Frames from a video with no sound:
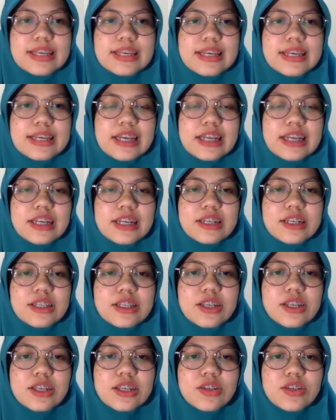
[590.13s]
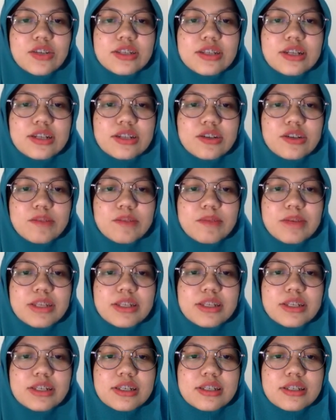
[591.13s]
And then the test result on
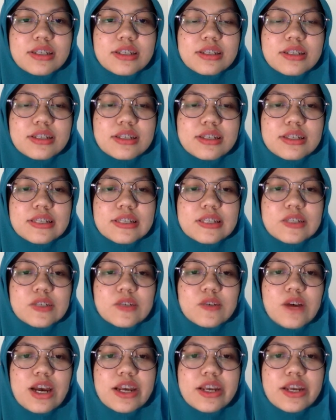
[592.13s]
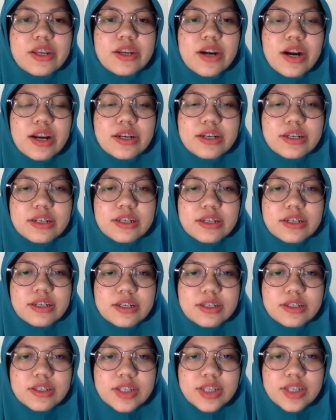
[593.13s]
method, so I run
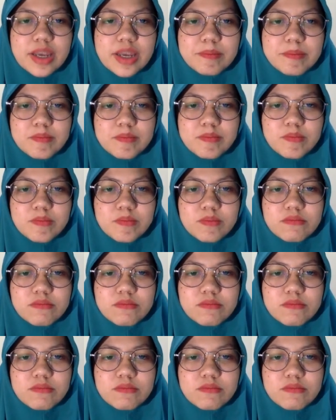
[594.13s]
the same